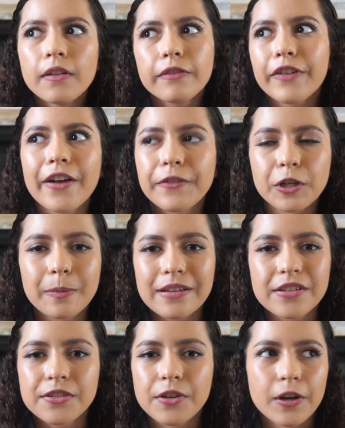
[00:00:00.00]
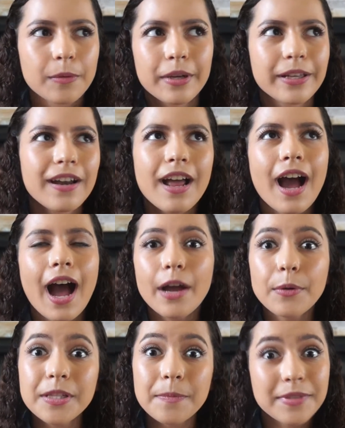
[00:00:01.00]
500 pages long, but I
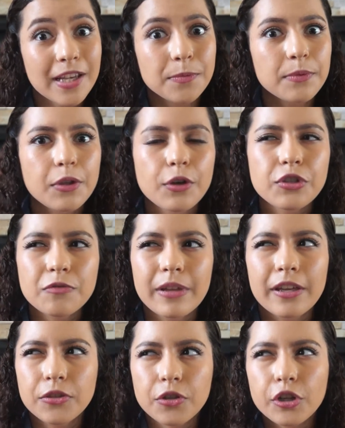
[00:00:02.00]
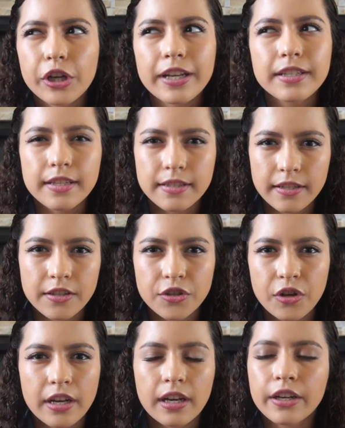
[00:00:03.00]
was obsessed with those from like third grade to sixth
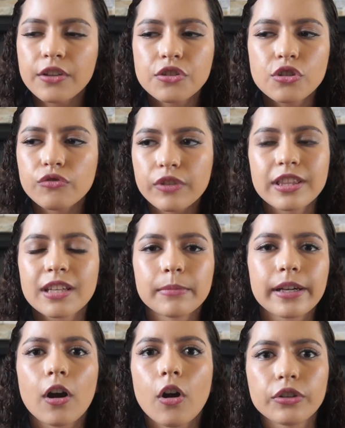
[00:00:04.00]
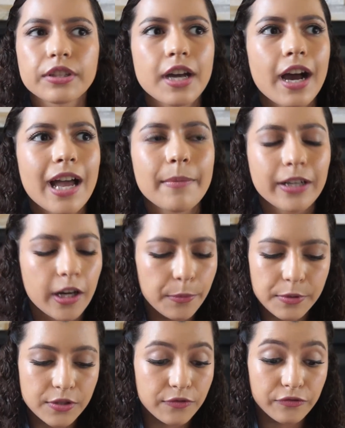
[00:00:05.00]
grade, and I used to read them like all the time, and I
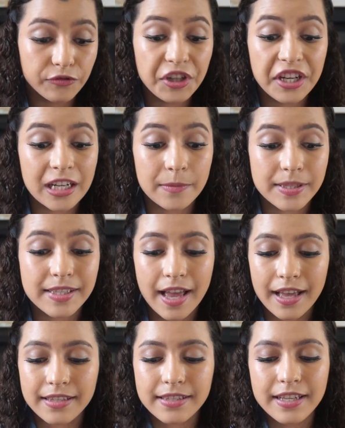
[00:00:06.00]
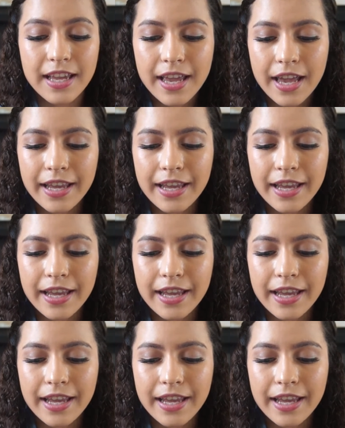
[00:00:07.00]
was freaking obsessed.